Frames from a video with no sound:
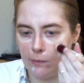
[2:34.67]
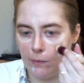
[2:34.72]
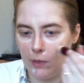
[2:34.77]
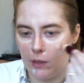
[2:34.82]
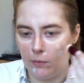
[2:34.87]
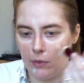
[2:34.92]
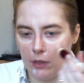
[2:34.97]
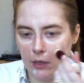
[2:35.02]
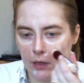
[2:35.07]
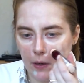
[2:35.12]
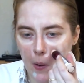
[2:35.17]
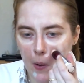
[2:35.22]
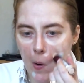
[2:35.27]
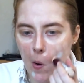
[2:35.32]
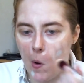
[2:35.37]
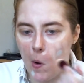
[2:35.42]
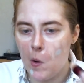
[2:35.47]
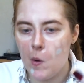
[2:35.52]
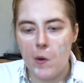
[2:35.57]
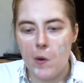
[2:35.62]
maybe
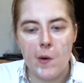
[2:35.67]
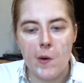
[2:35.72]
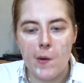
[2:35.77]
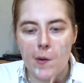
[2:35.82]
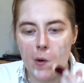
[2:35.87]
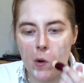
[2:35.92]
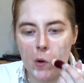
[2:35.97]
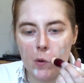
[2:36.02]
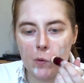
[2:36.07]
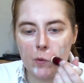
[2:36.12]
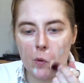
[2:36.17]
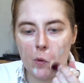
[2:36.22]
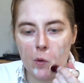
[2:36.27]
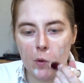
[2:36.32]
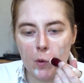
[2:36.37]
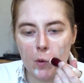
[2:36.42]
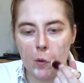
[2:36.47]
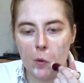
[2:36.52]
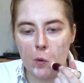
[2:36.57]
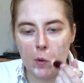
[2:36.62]
also in
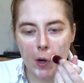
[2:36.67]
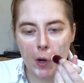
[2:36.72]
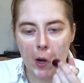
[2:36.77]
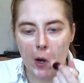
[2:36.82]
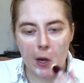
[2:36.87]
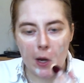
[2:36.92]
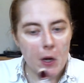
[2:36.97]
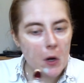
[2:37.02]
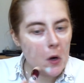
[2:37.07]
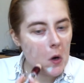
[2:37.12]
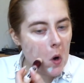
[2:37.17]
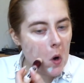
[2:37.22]
the UK.